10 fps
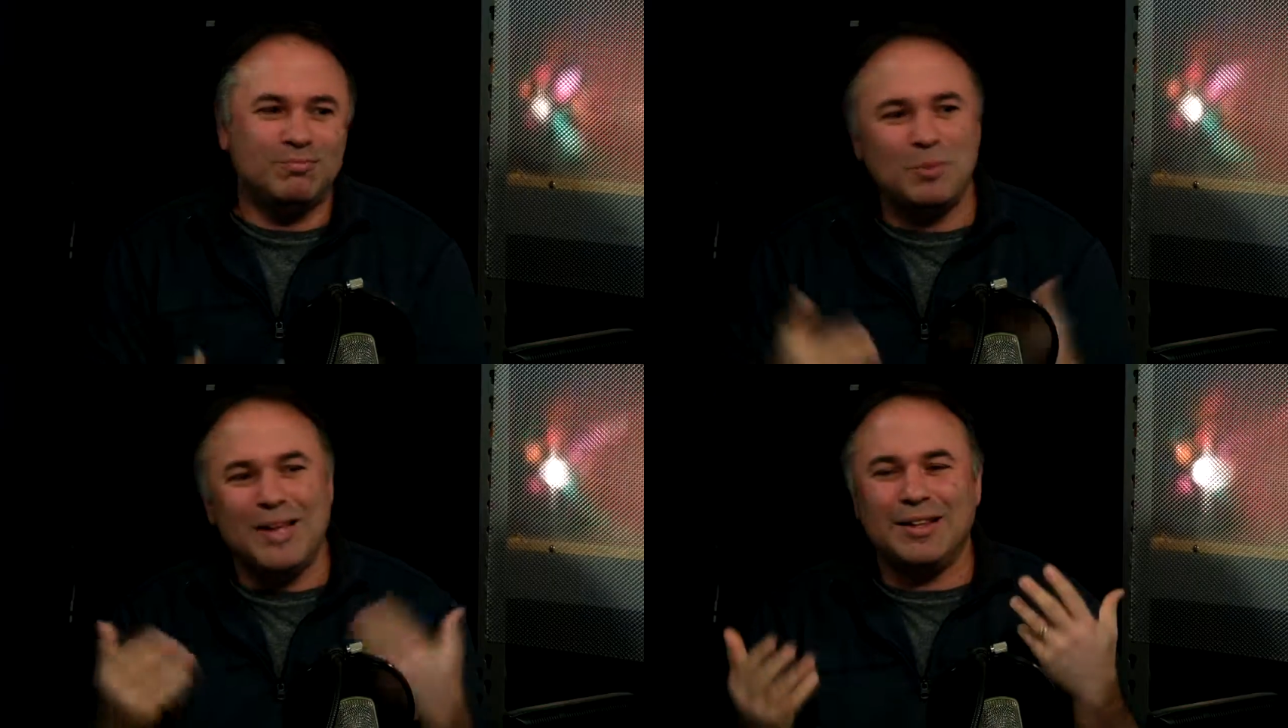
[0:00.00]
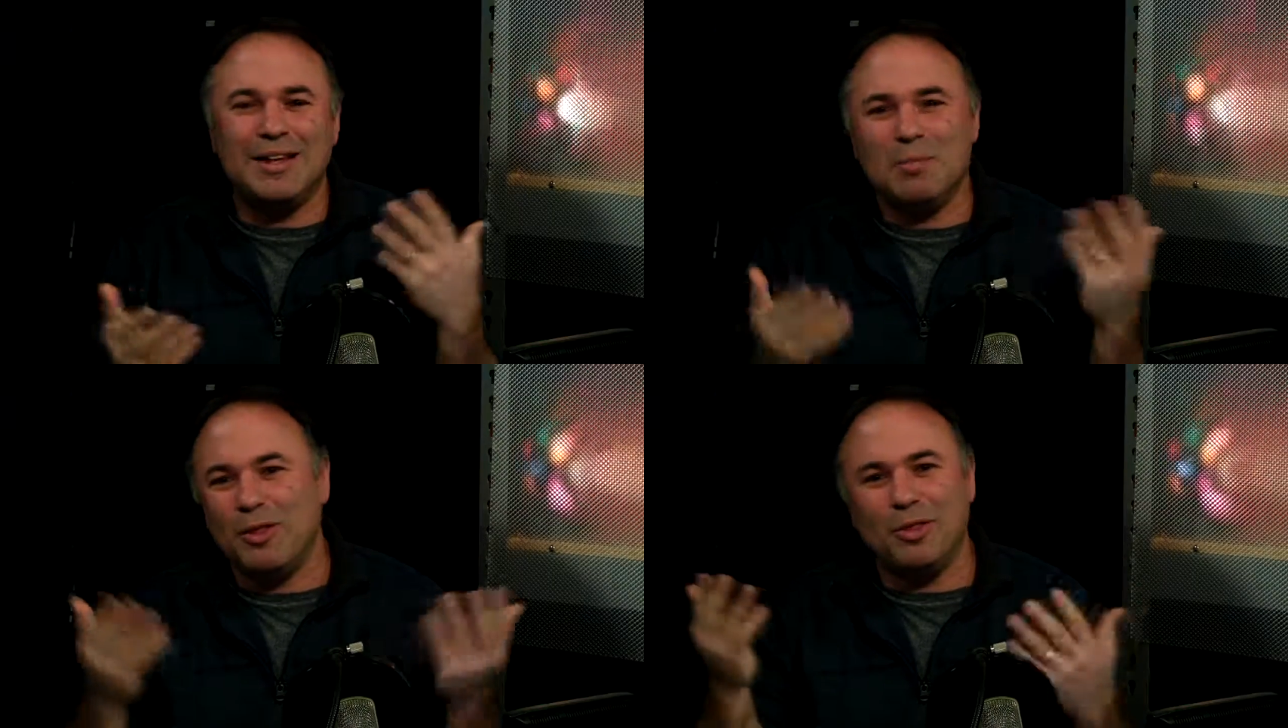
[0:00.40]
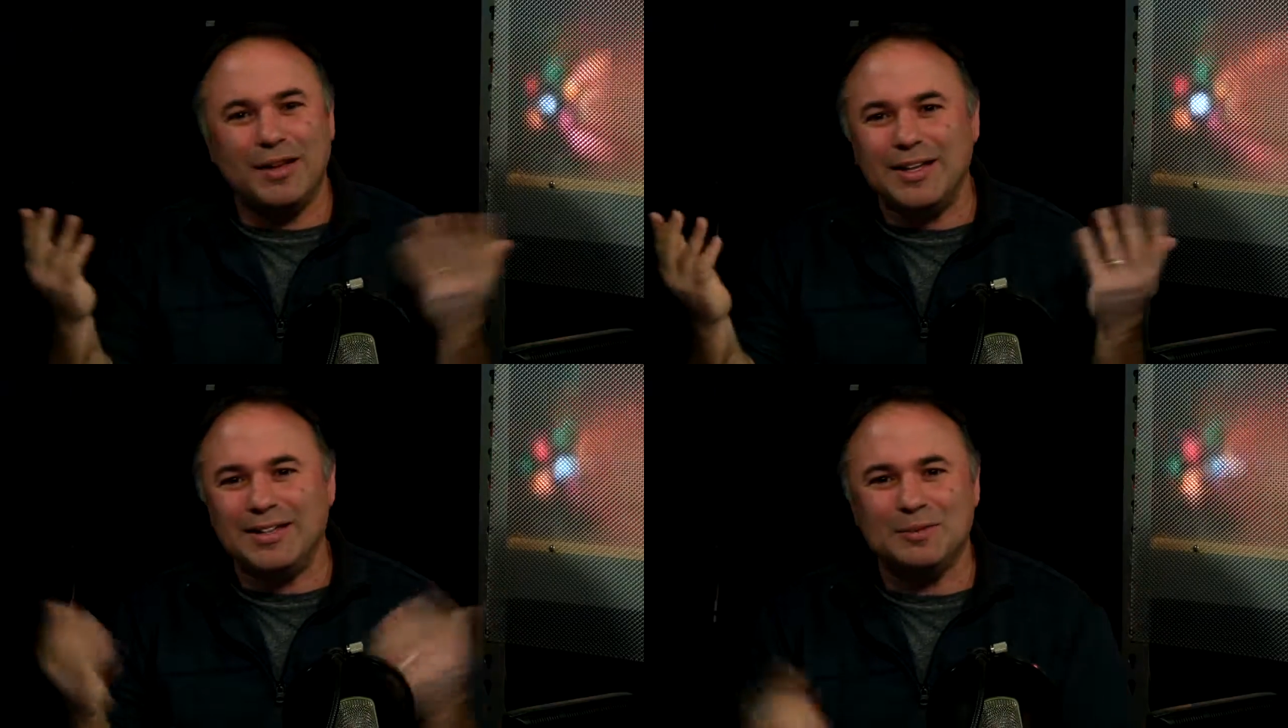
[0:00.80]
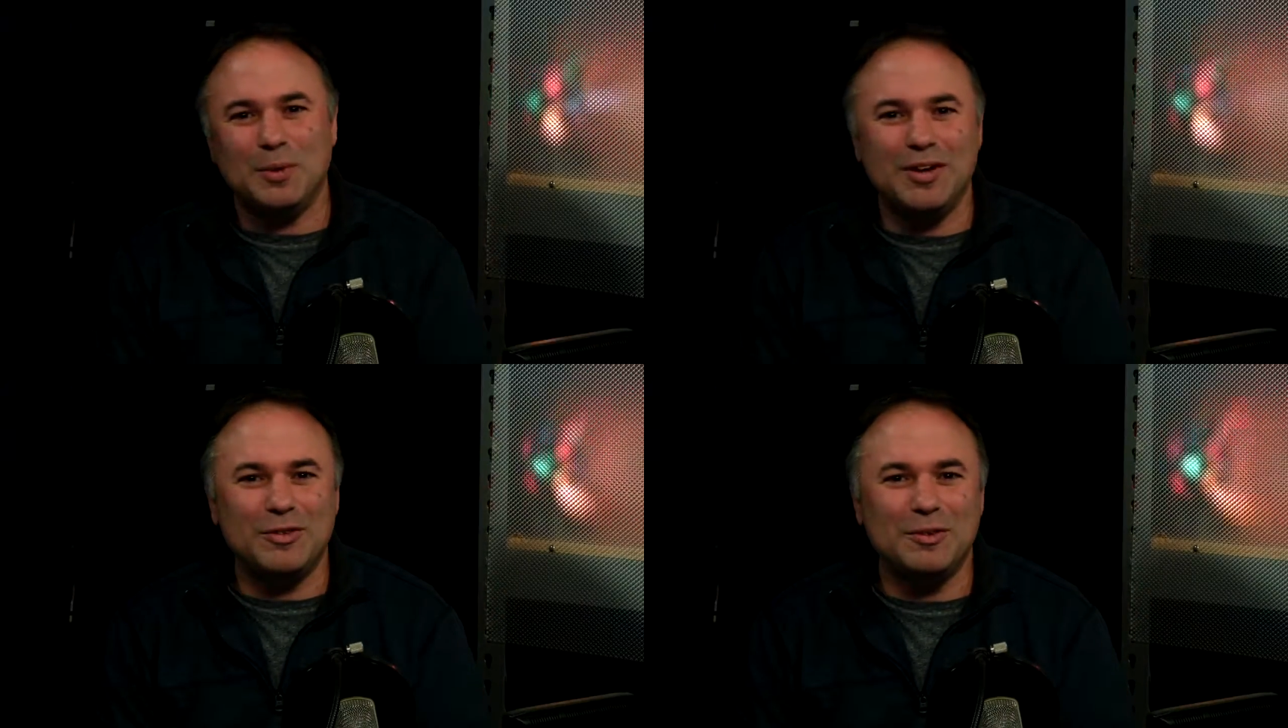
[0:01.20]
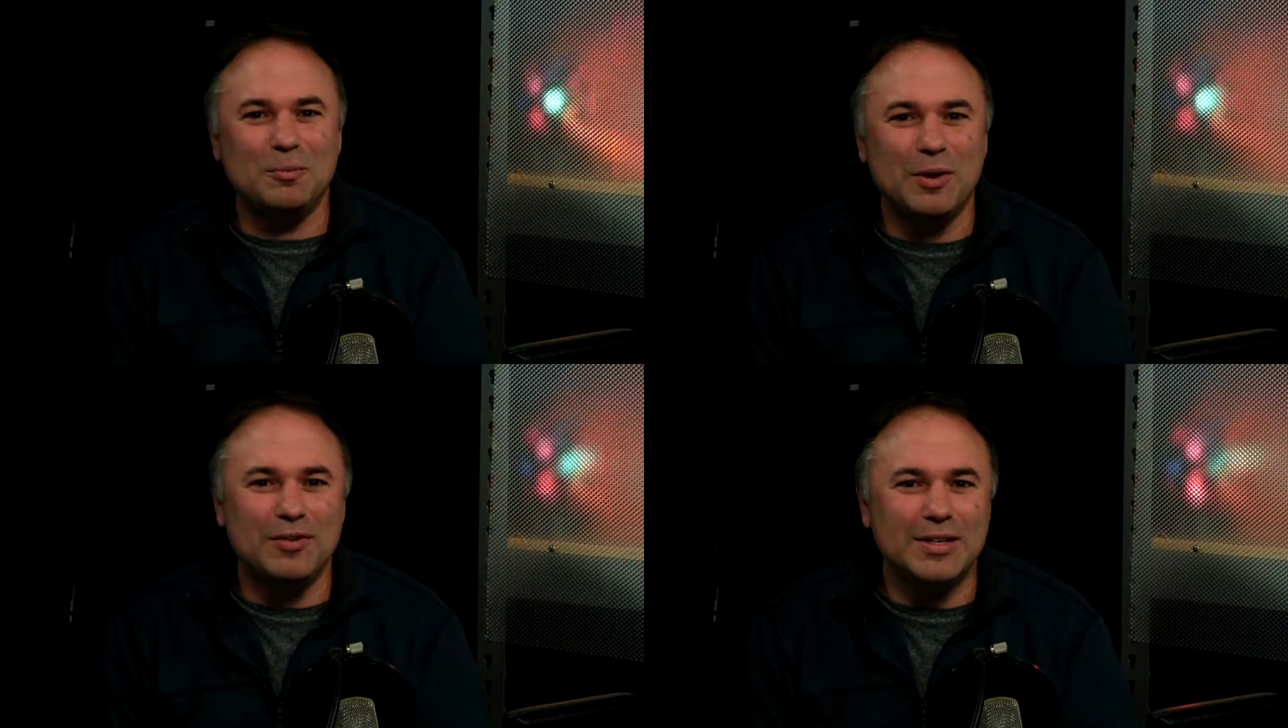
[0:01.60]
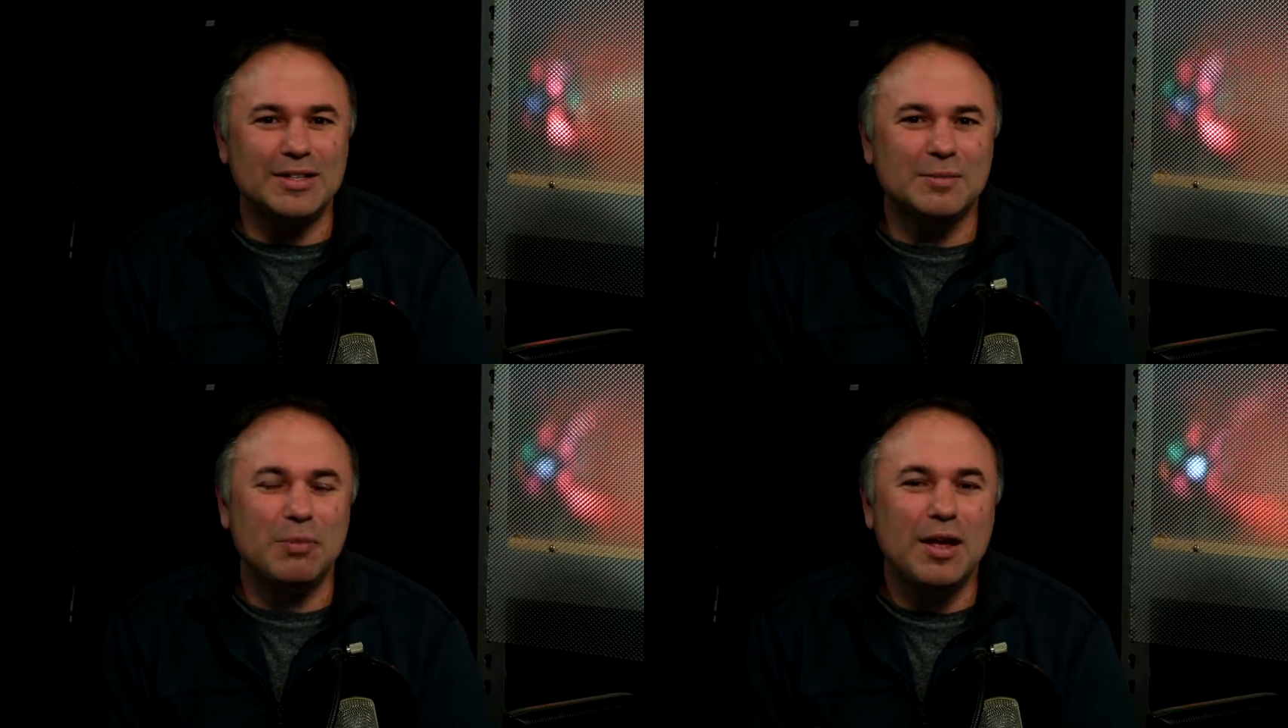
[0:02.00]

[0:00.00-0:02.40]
weekly, monthly, whatever whatever it is.